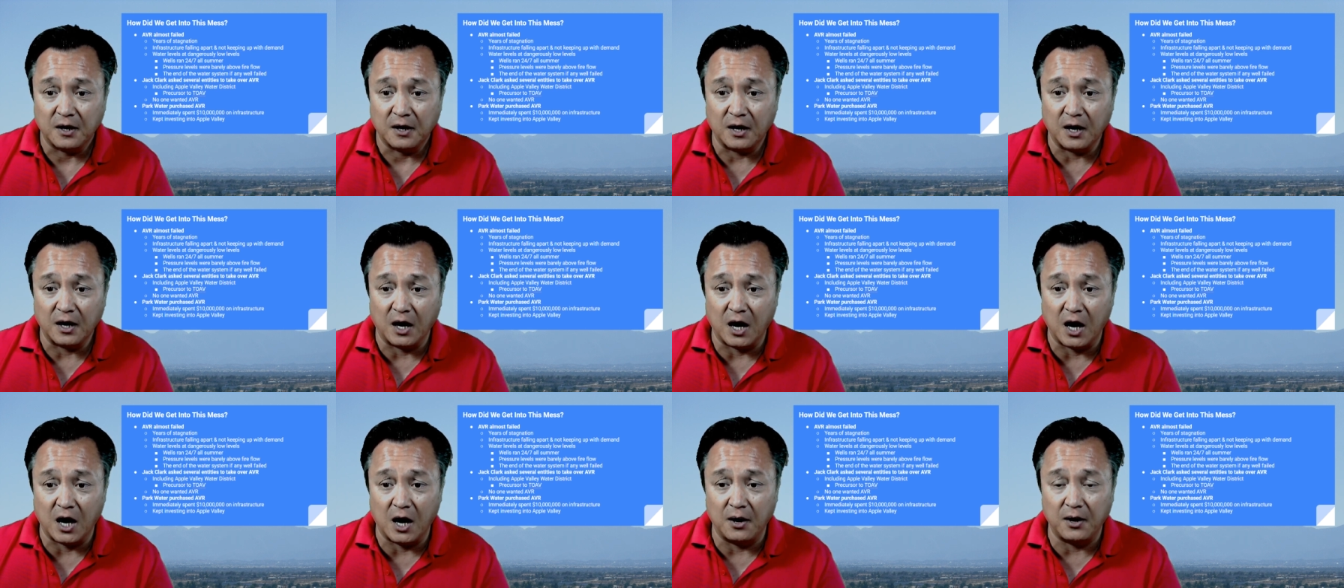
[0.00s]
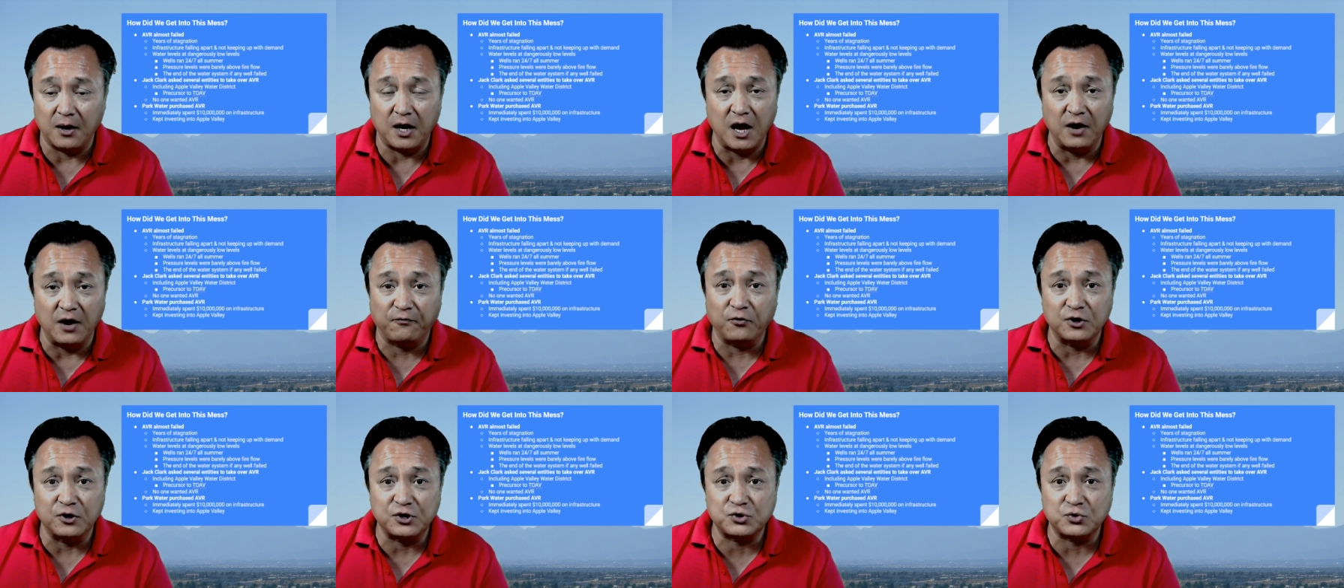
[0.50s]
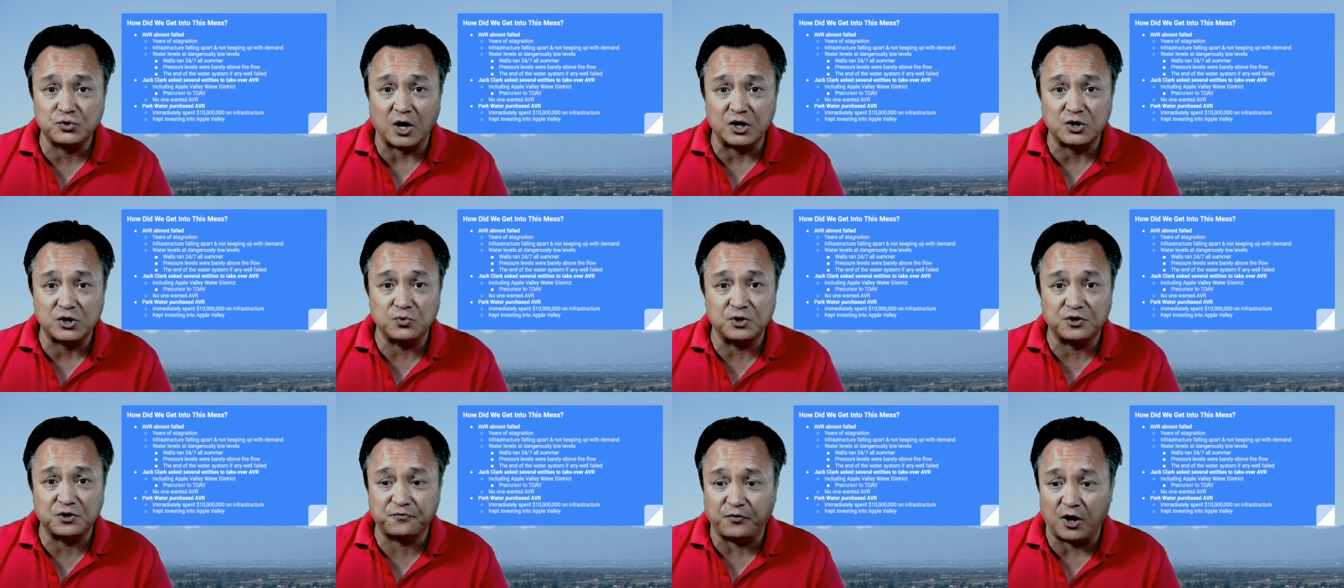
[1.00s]
Uh, infrastructure
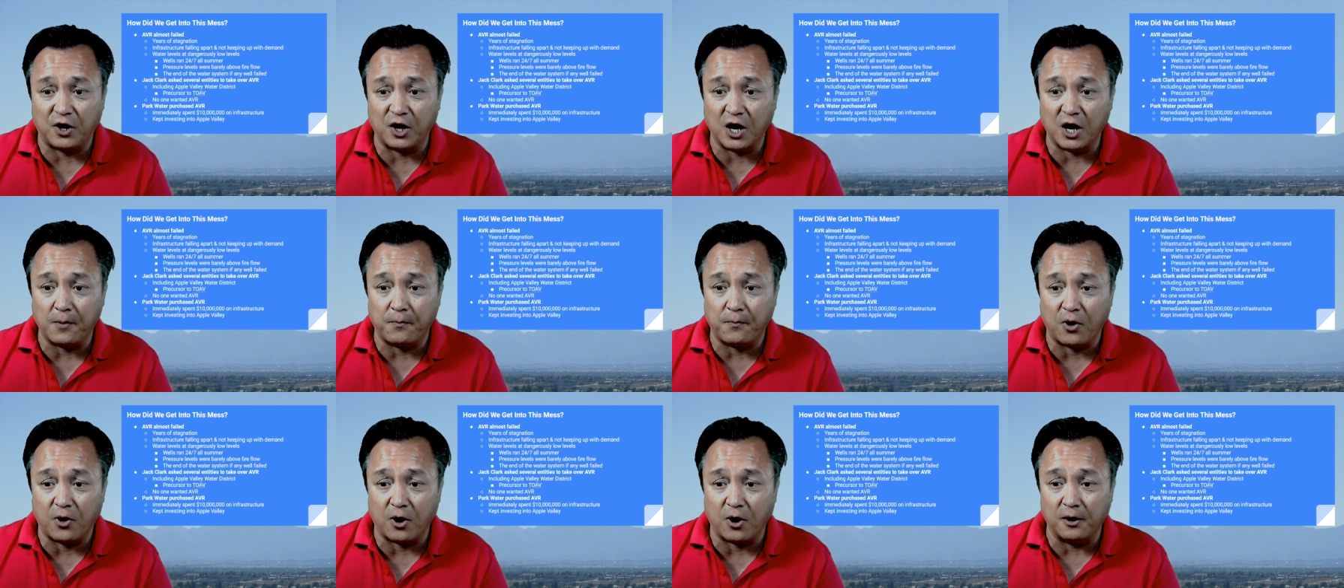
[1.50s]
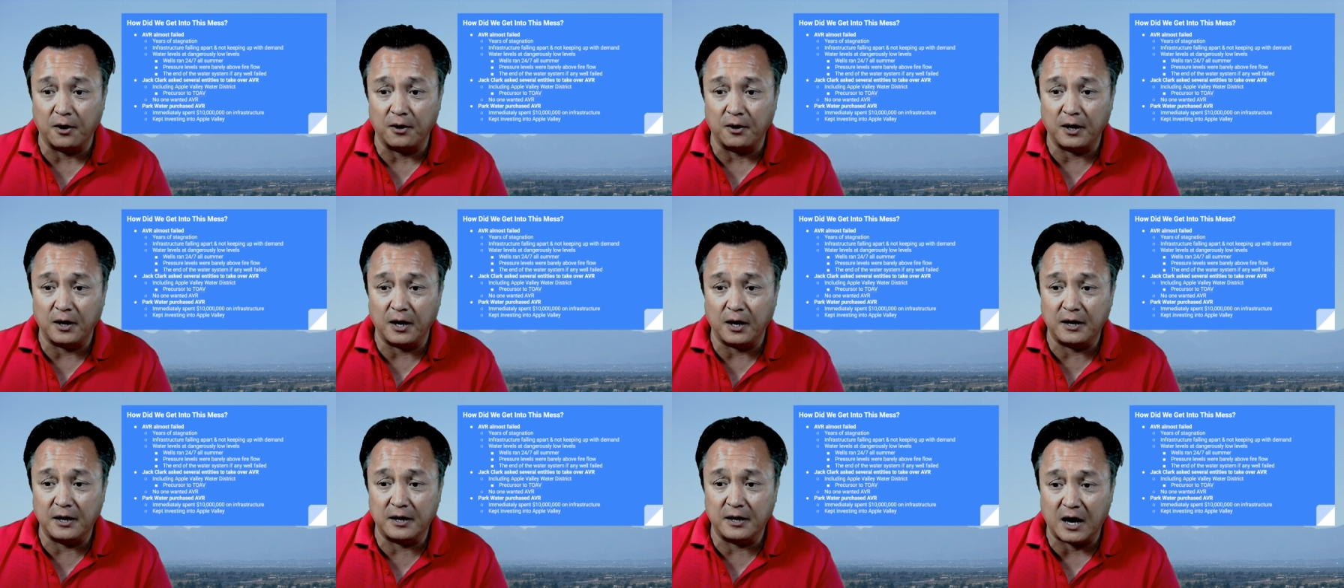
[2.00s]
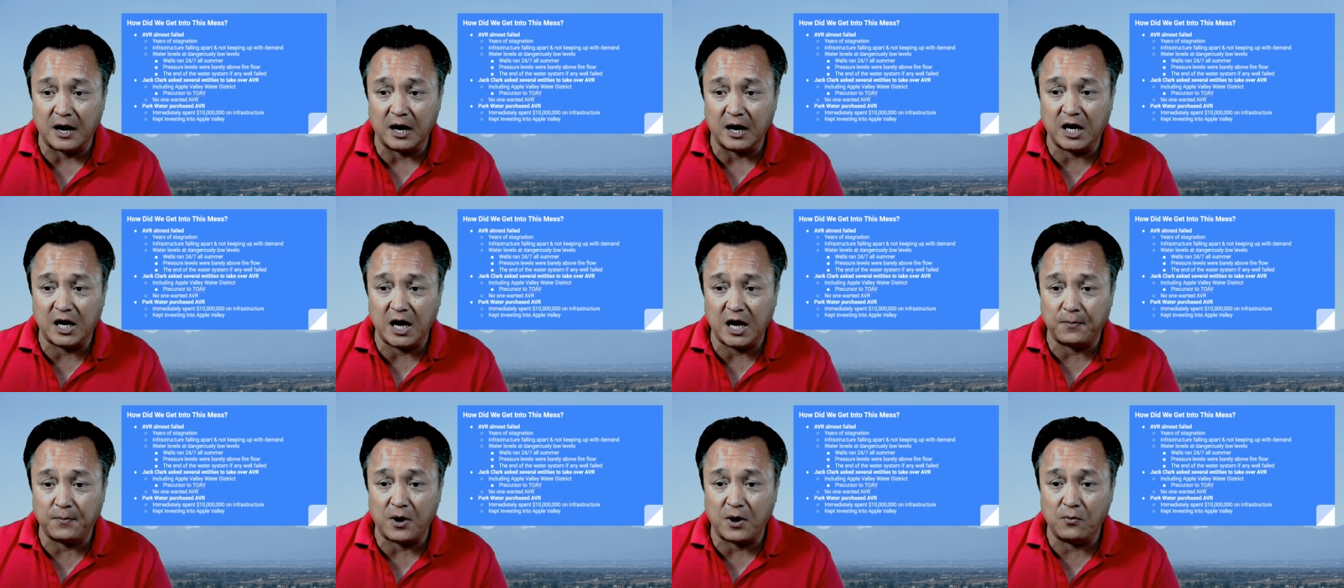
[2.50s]
was falling apart and not
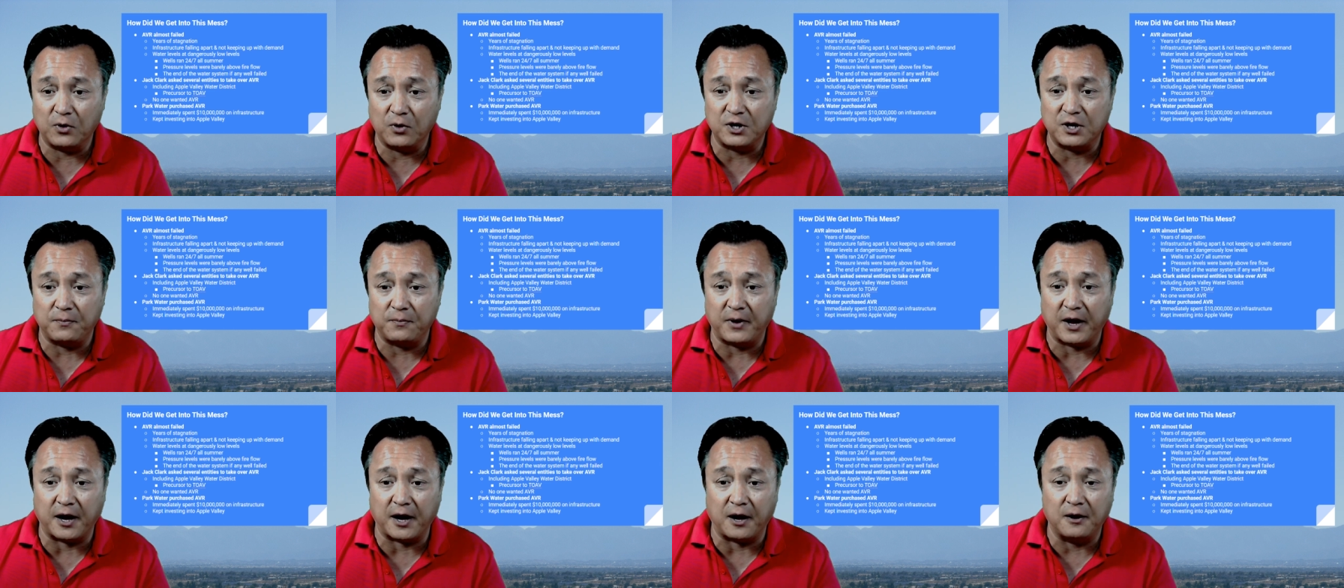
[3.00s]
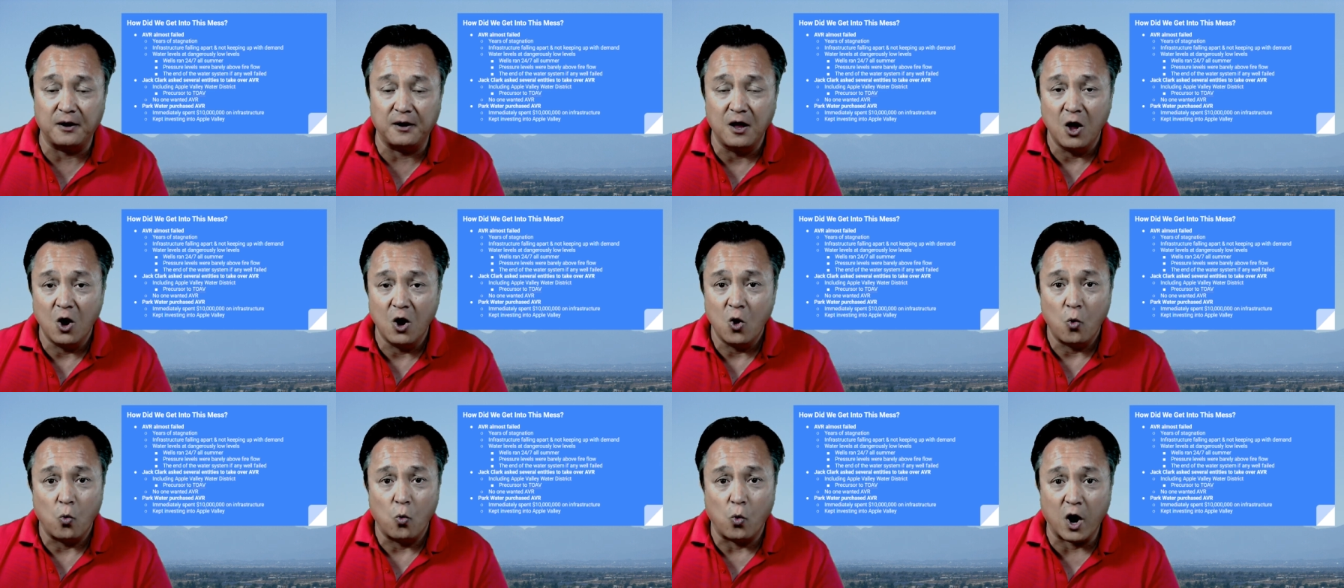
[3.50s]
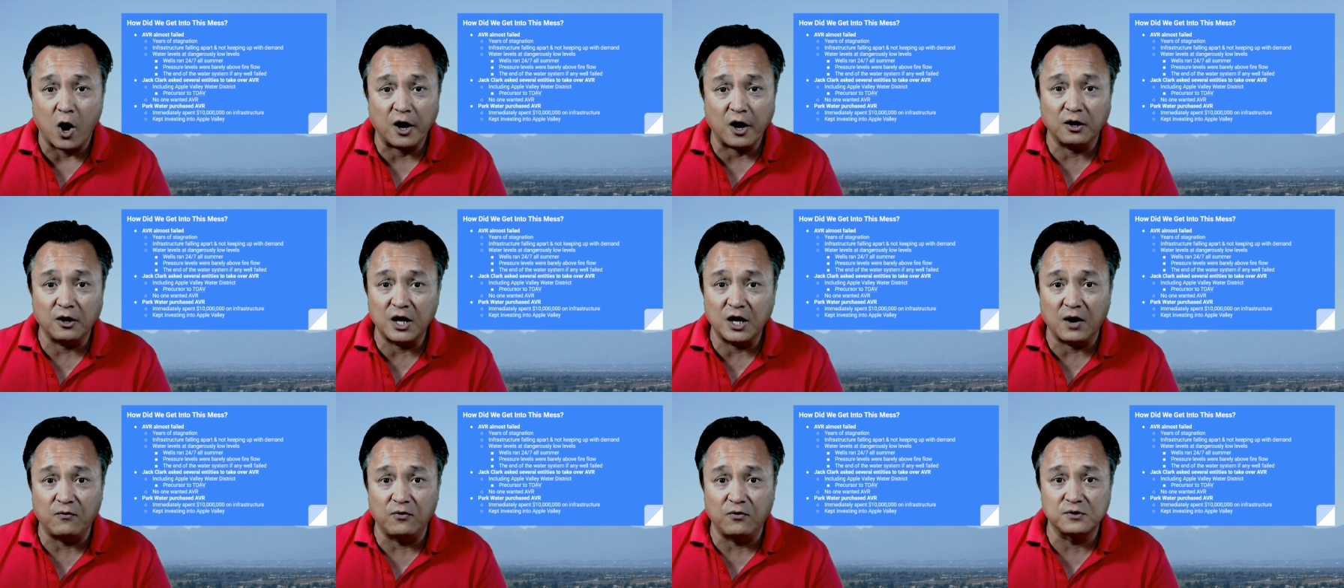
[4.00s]
keep up with demand. Water
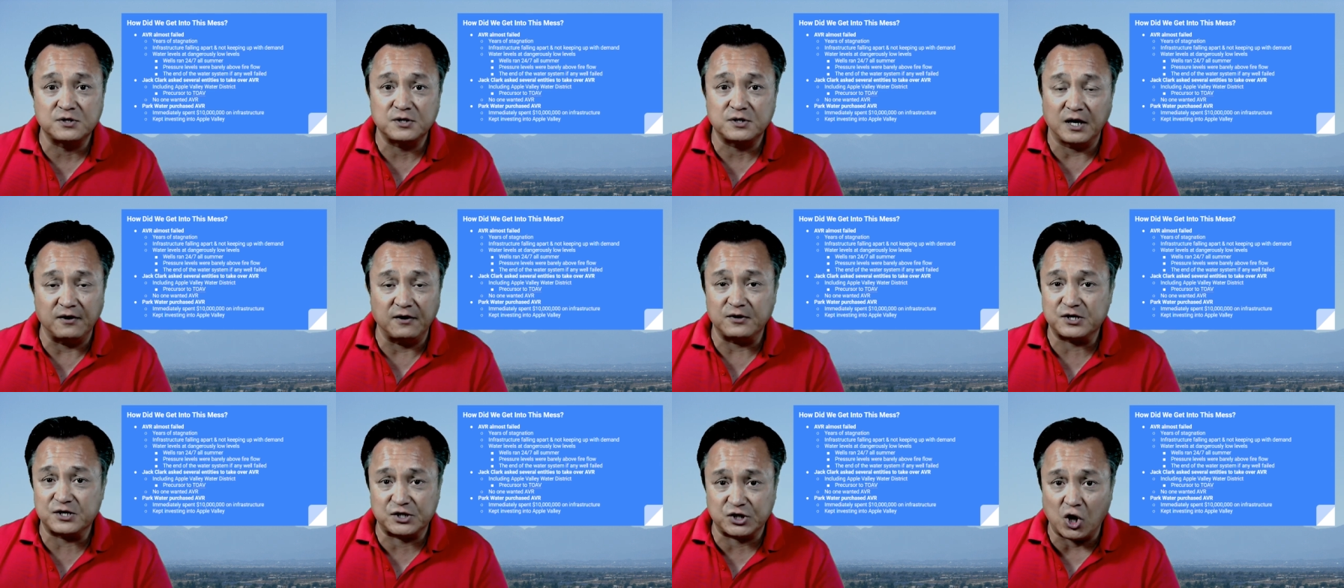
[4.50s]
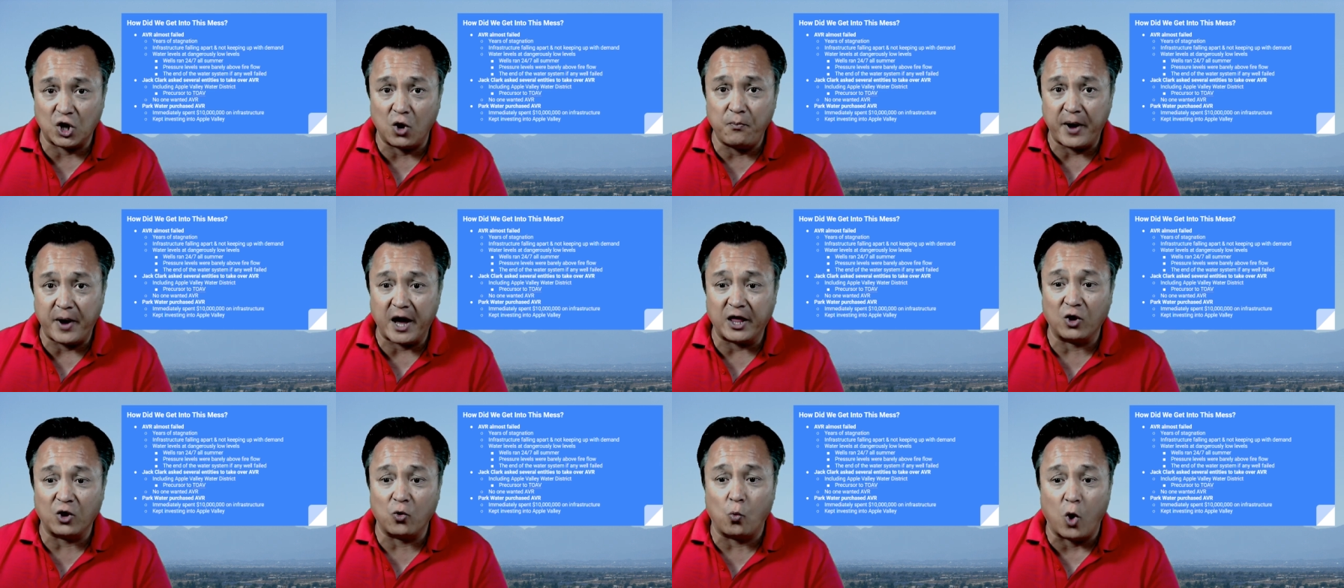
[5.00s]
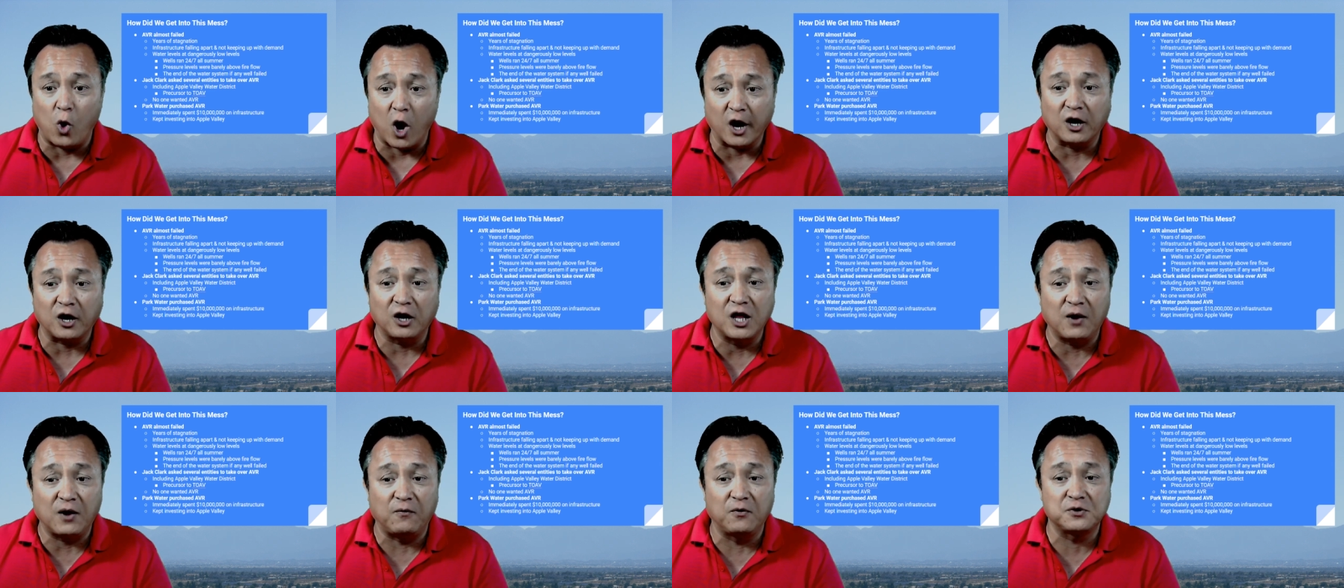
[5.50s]
levels, it was so bad that water
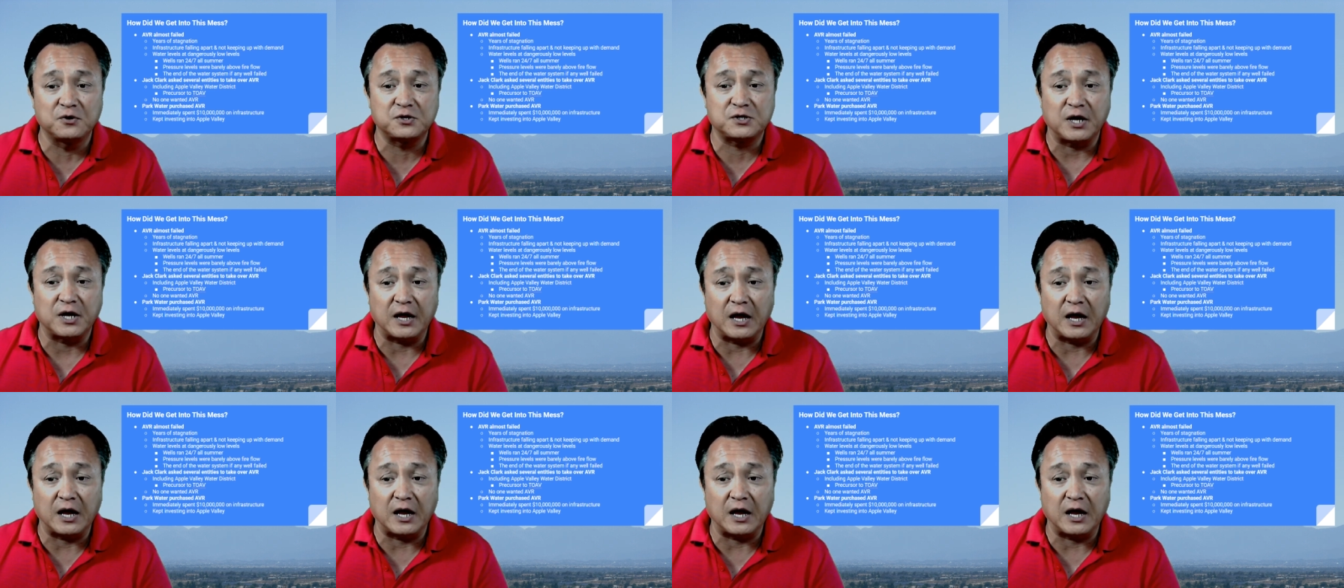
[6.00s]
levels,